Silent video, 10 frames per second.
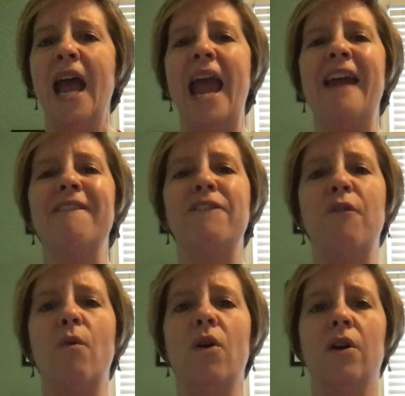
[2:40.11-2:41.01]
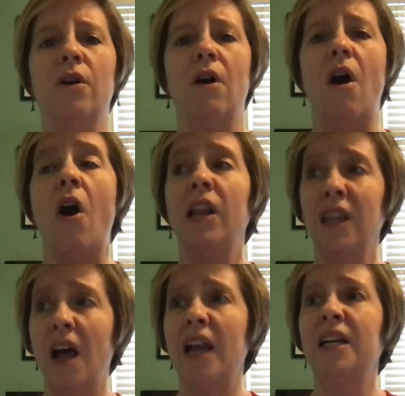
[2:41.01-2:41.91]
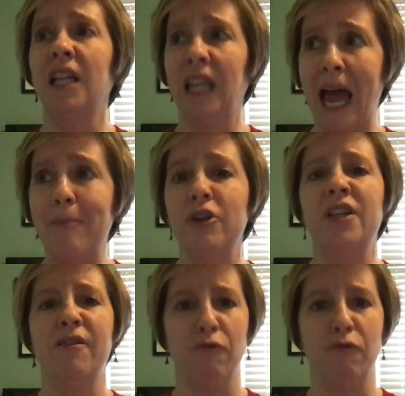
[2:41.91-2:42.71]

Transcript: and for online collaborative